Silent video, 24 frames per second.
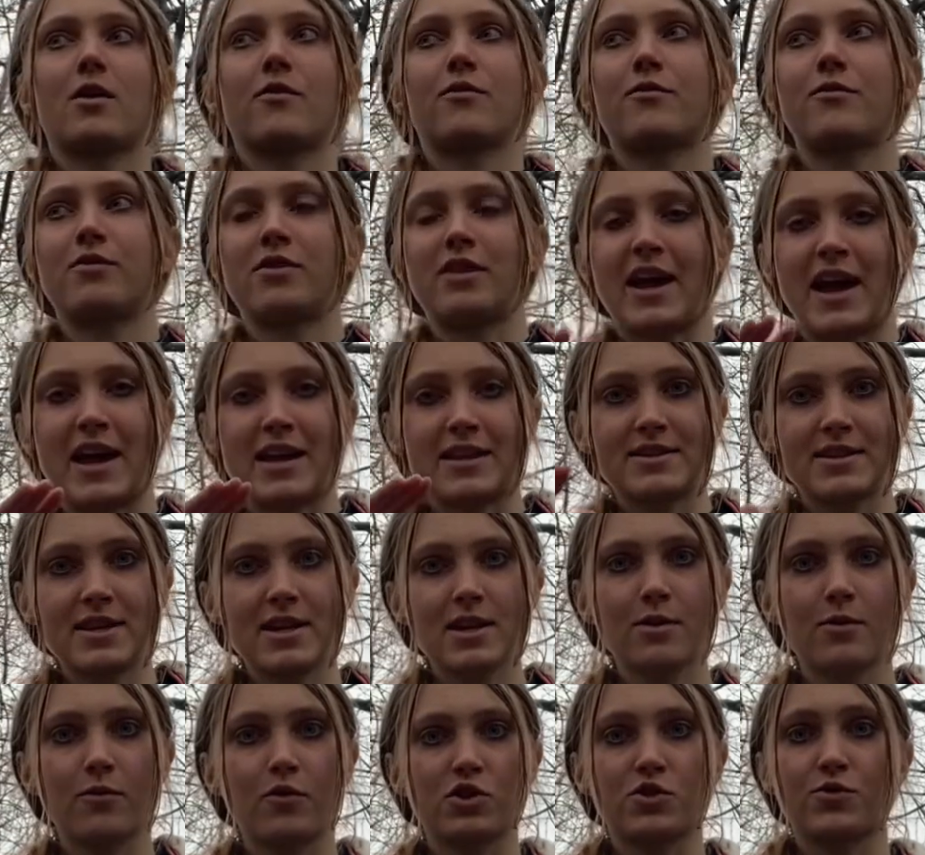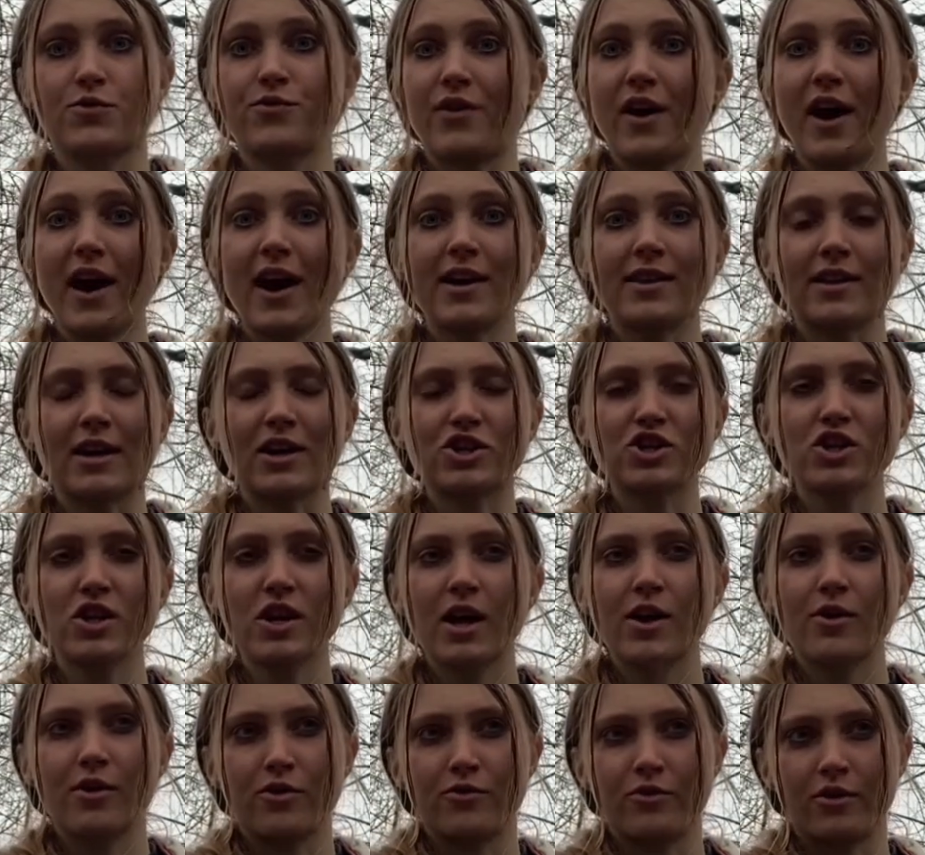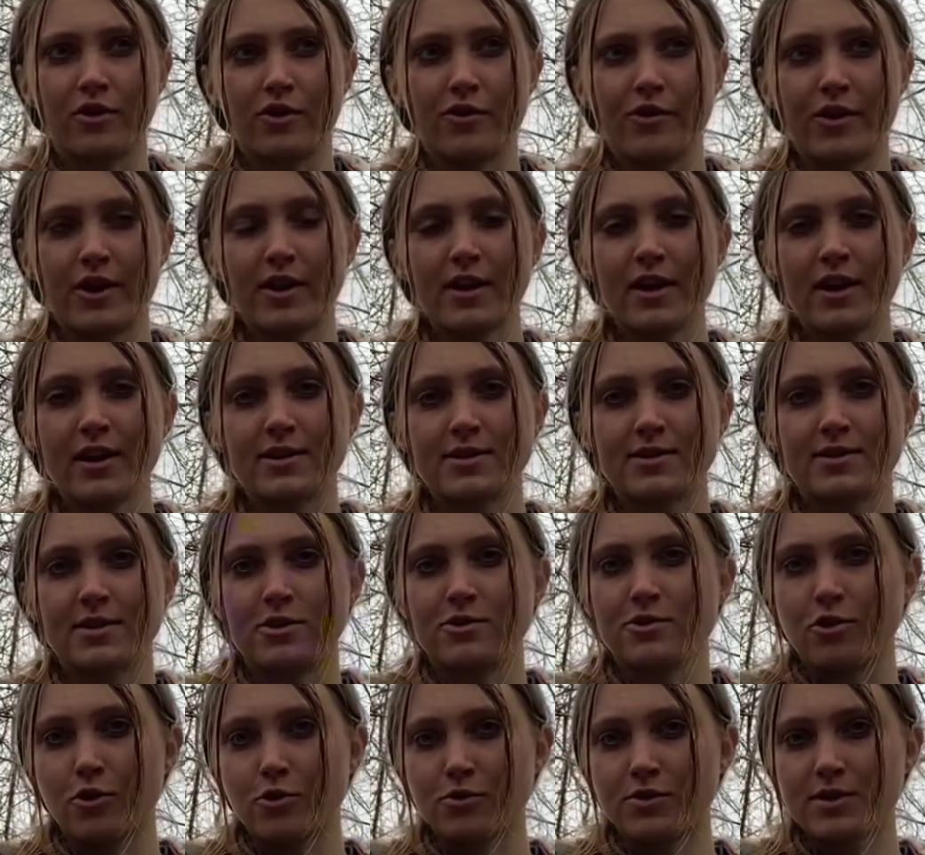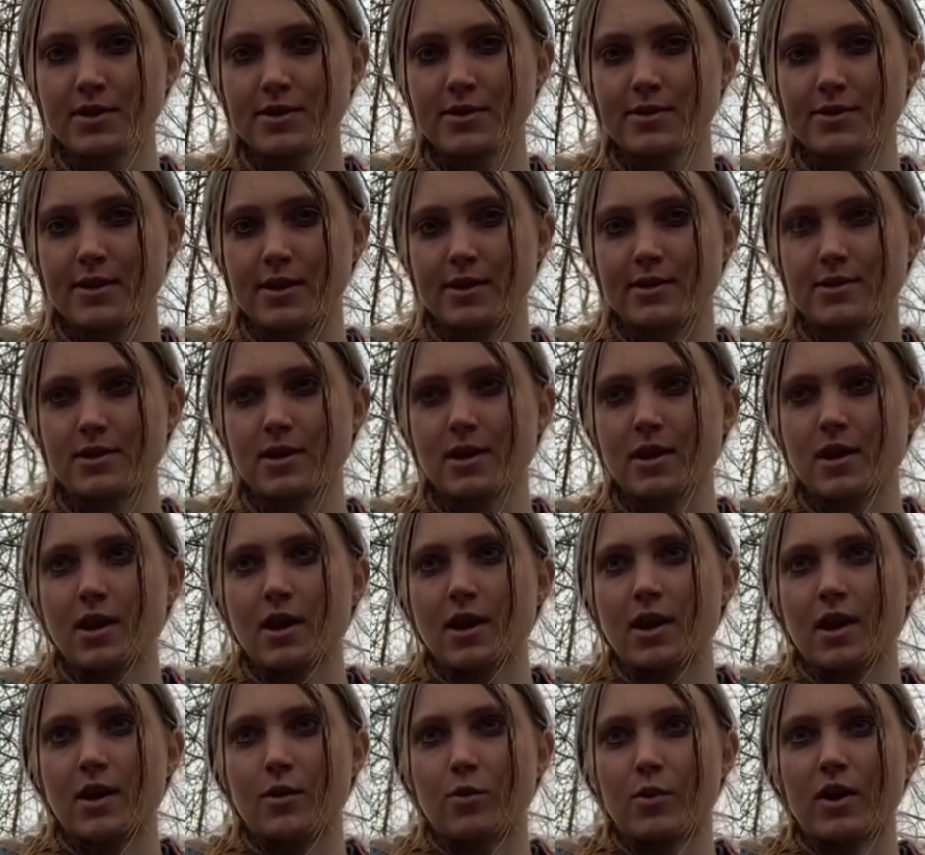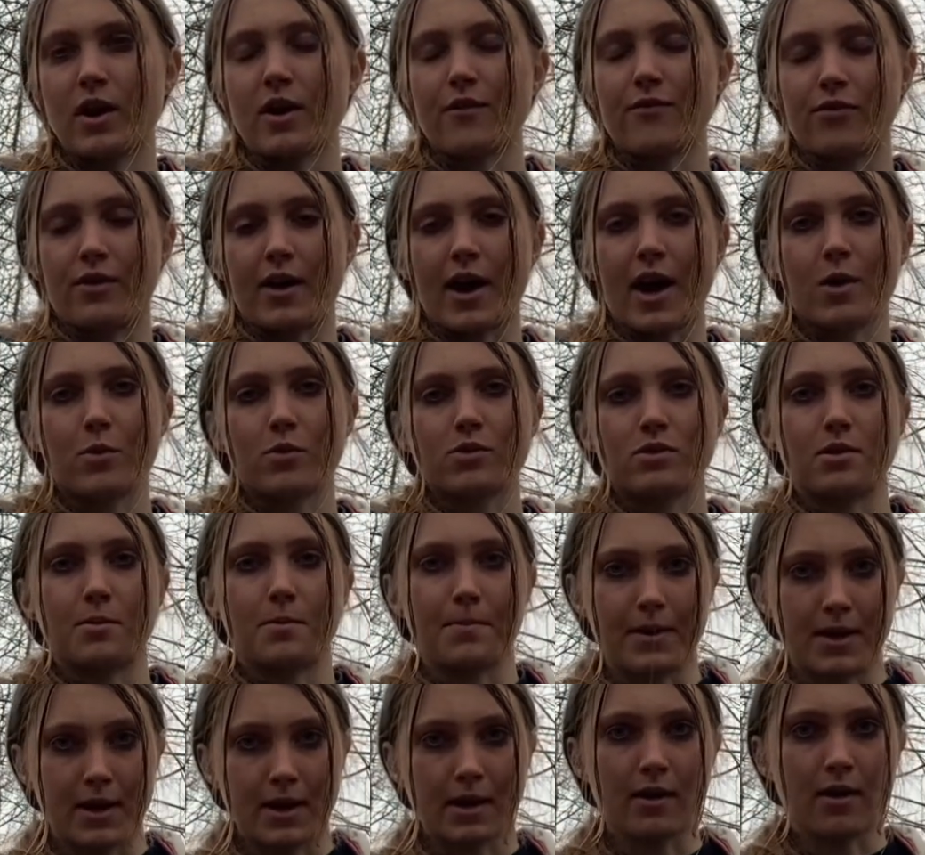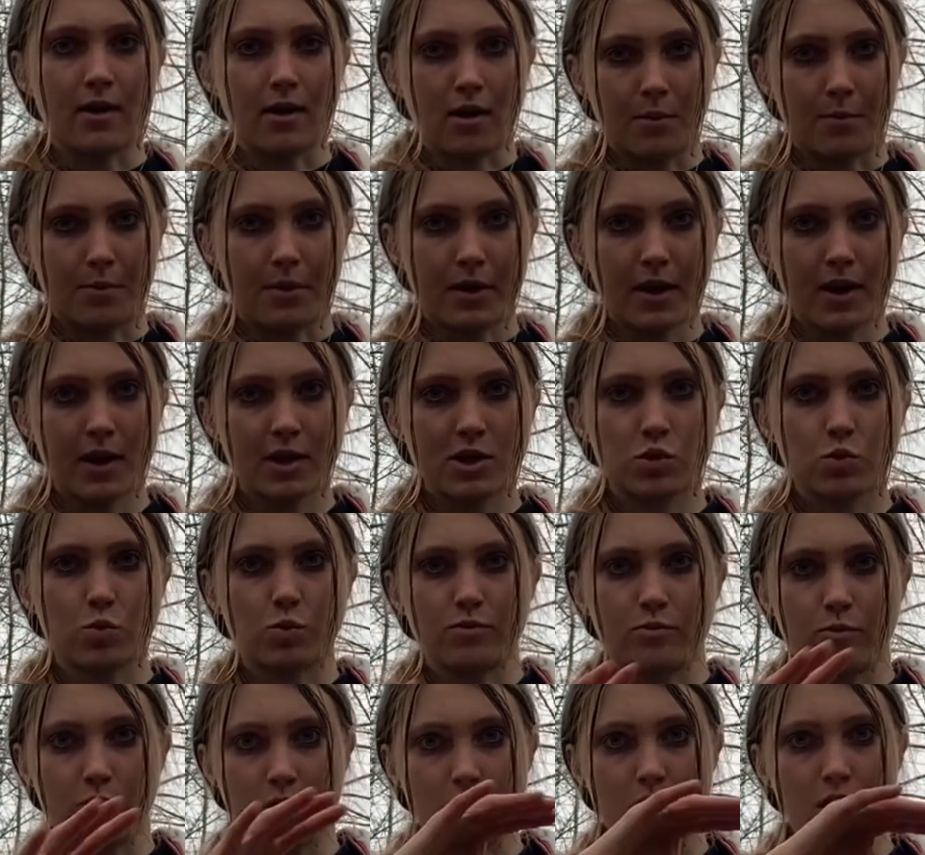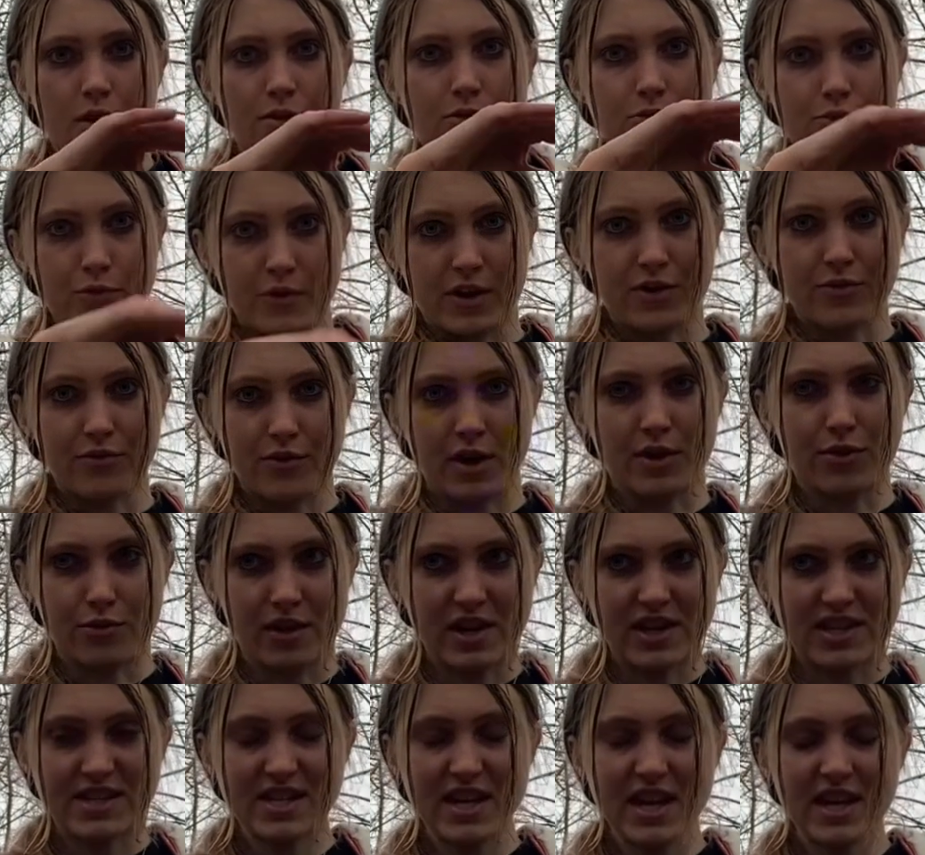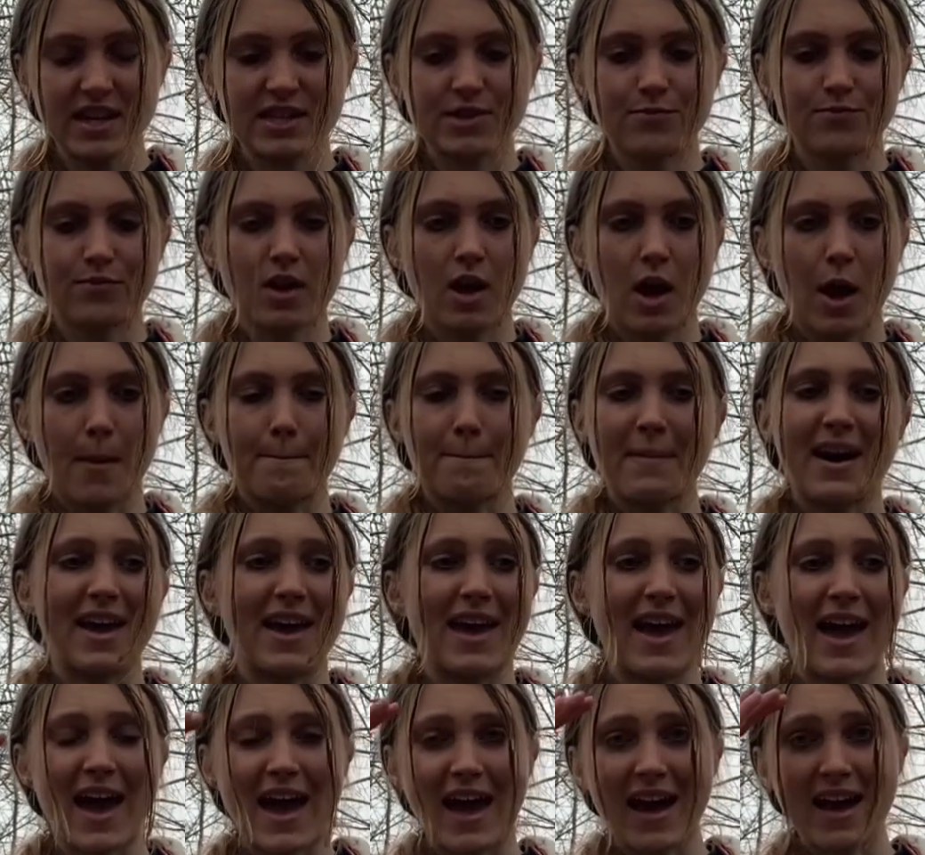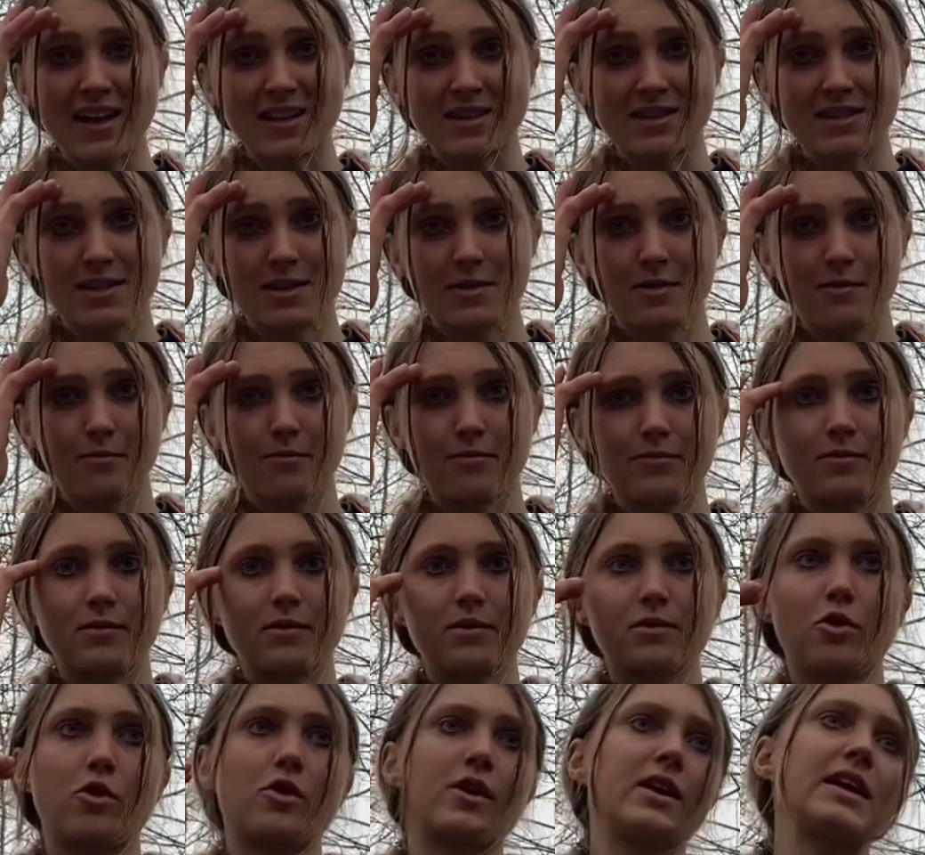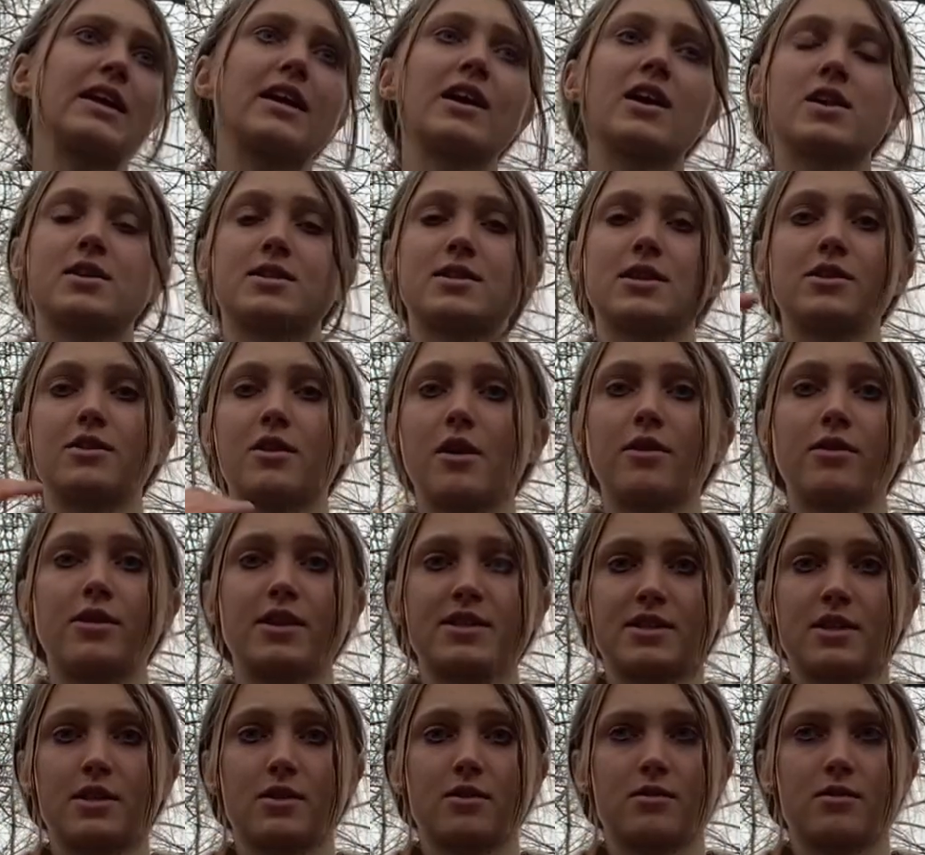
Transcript: Landing was fine. Actually, I realized and noticed that when I fly with the big airplanes where 3 seats, my head or ears, doesn't